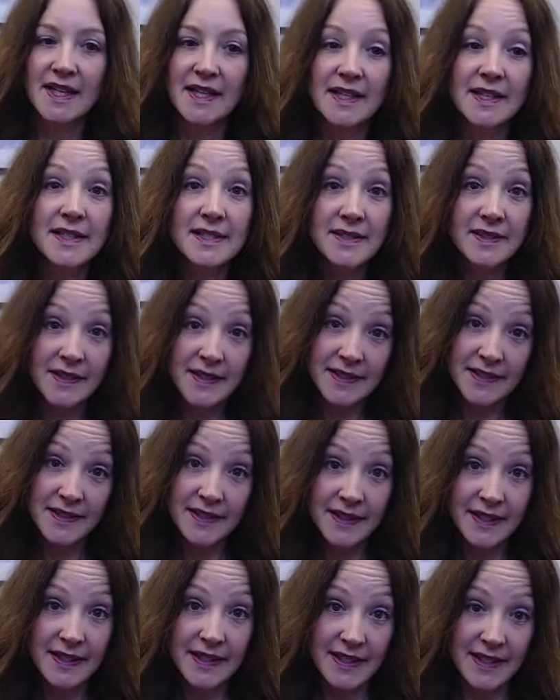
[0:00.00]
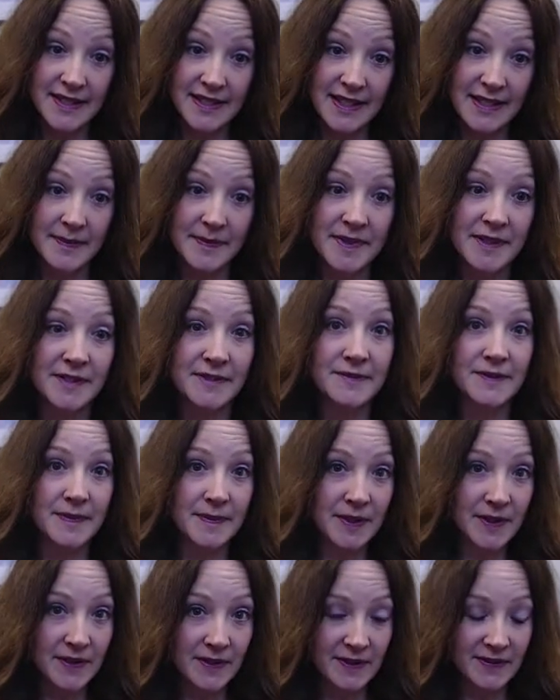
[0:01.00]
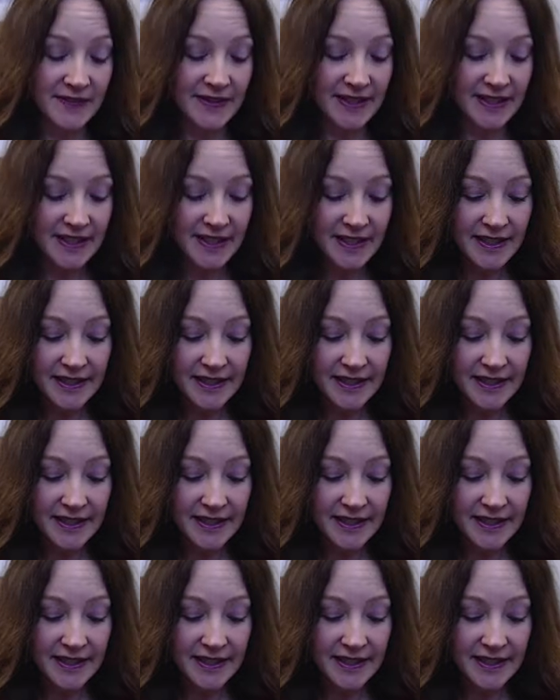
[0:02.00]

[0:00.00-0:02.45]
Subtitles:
So let's look at an example from Colvin.